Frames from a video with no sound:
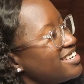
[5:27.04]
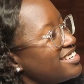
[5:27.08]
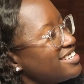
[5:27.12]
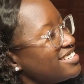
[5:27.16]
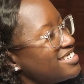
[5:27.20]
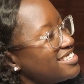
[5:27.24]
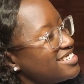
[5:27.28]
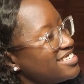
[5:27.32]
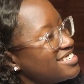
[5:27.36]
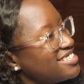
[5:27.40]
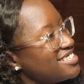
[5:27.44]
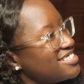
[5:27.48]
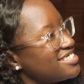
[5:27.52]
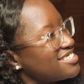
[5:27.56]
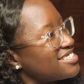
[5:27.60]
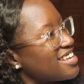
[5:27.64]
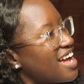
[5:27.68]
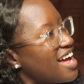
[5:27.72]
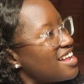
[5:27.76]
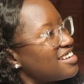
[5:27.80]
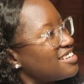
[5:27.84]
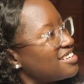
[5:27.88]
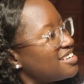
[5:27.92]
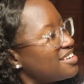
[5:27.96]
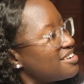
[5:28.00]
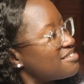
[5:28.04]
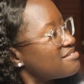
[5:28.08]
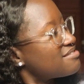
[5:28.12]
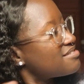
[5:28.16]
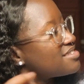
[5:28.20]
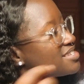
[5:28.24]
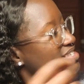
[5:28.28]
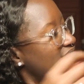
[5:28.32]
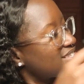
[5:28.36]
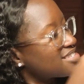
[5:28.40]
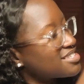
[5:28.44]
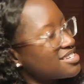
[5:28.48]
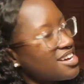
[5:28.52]
nice. I love
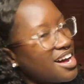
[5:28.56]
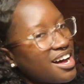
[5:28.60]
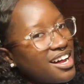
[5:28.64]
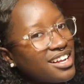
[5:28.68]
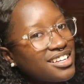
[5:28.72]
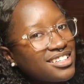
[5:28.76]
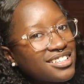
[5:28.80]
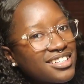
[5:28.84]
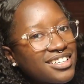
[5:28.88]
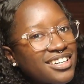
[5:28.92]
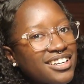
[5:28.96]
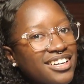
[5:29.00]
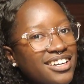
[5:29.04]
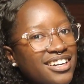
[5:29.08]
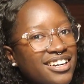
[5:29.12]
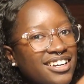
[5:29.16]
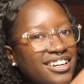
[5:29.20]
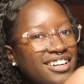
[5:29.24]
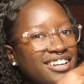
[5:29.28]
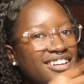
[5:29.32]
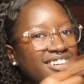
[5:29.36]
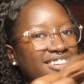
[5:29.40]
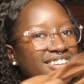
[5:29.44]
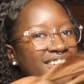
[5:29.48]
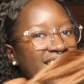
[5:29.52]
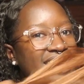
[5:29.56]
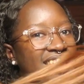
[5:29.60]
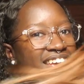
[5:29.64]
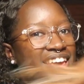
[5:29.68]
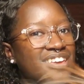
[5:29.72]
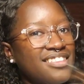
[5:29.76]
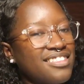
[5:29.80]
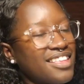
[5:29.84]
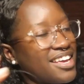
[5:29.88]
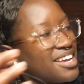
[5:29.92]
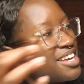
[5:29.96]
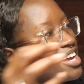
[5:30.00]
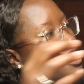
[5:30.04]
this color.
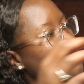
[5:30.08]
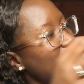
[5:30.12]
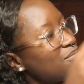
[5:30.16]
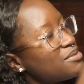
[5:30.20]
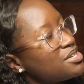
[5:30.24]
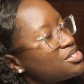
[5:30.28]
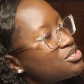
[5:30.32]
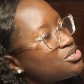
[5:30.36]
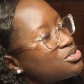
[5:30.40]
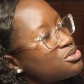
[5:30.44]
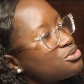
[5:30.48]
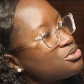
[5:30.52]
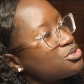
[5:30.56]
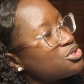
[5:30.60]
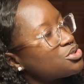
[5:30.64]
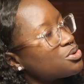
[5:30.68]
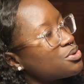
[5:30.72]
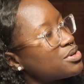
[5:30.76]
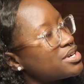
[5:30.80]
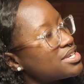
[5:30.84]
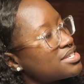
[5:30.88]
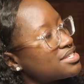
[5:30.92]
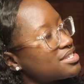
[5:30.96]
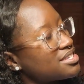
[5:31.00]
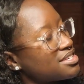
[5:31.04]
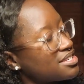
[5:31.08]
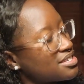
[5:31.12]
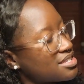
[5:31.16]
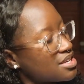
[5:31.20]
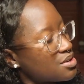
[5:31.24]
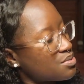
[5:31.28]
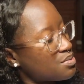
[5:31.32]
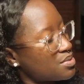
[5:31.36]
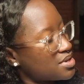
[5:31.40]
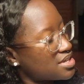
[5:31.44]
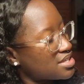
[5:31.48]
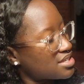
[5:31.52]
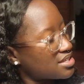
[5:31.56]
They gave me two choices.
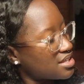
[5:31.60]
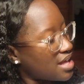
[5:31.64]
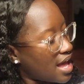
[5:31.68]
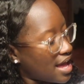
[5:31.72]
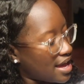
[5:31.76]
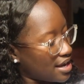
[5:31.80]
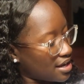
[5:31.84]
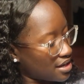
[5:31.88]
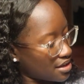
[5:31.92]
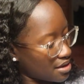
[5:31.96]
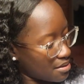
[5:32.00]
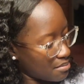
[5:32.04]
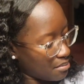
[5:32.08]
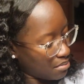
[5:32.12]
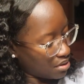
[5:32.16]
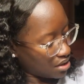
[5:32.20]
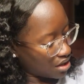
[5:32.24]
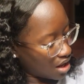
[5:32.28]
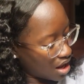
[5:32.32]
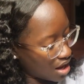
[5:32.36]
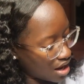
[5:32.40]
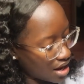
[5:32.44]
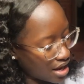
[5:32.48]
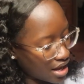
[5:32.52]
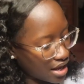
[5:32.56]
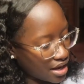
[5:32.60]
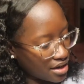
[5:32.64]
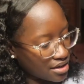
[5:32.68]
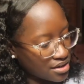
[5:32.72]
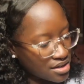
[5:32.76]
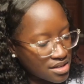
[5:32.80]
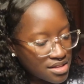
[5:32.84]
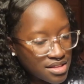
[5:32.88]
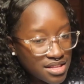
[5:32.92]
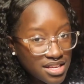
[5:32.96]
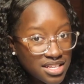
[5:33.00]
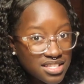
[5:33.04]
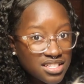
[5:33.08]
It was like blonde,
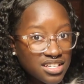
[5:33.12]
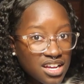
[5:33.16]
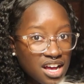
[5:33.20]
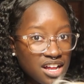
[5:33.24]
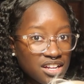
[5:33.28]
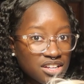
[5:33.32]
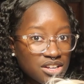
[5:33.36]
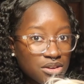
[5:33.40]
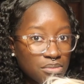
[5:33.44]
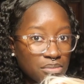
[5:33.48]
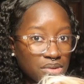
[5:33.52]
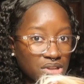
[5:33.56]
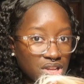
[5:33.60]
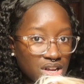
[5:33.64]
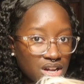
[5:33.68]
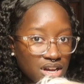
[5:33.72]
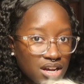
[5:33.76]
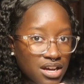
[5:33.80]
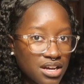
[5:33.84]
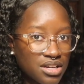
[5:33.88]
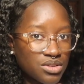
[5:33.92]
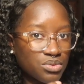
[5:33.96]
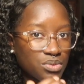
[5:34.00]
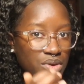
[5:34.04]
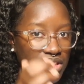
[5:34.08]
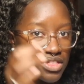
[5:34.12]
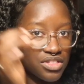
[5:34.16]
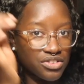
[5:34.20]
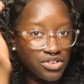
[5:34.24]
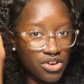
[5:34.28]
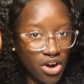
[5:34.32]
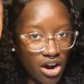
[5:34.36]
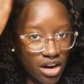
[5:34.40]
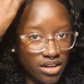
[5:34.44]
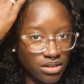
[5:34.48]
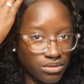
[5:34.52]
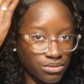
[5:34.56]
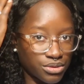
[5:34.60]
this color blonde with
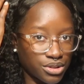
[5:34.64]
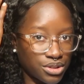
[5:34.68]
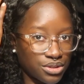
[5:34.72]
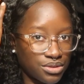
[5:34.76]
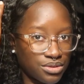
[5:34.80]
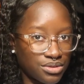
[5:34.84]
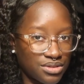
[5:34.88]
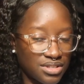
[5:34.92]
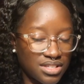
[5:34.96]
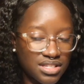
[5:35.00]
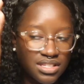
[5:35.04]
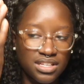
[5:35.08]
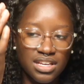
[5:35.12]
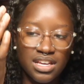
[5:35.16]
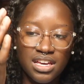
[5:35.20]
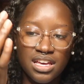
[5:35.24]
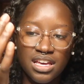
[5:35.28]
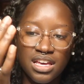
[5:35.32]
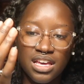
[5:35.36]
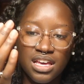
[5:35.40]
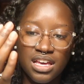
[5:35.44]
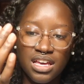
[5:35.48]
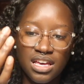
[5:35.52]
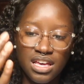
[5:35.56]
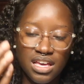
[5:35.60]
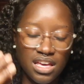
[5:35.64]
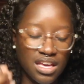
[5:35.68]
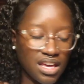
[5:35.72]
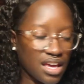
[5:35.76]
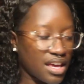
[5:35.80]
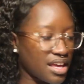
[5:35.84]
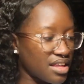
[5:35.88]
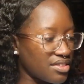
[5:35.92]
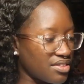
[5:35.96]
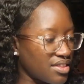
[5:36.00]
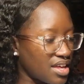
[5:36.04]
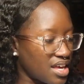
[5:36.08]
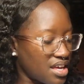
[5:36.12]
dark roots,
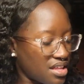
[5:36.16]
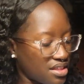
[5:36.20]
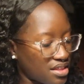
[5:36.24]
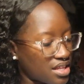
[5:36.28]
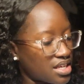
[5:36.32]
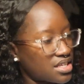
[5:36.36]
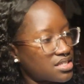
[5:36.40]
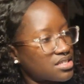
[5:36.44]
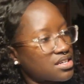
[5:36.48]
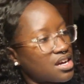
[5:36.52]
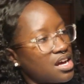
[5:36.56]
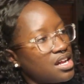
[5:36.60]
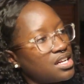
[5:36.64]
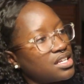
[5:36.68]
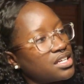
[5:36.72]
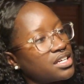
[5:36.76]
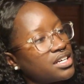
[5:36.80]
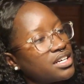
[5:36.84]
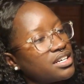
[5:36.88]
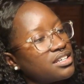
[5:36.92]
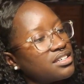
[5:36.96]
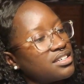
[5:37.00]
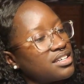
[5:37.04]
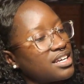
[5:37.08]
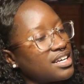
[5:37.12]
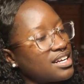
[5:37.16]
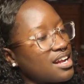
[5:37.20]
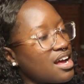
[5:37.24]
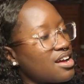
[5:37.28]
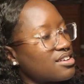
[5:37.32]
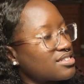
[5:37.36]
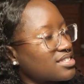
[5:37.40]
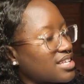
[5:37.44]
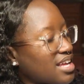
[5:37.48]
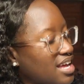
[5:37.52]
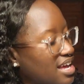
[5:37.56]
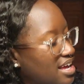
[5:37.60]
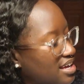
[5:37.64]
and then this color. And I
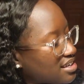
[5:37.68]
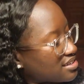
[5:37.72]
was like,